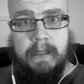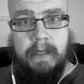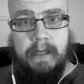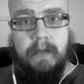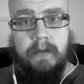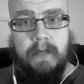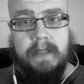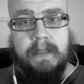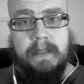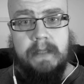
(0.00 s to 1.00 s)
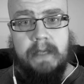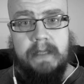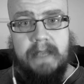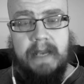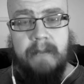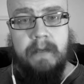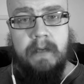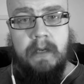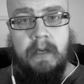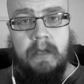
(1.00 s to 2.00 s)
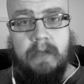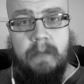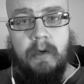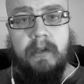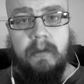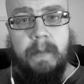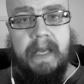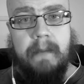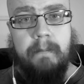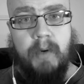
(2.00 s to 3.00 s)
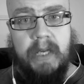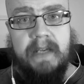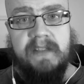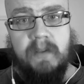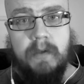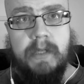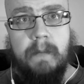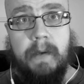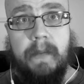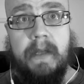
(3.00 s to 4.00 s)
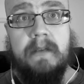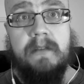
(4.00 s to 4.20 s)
into this exam. So I'm going to be pretty exhausted by then,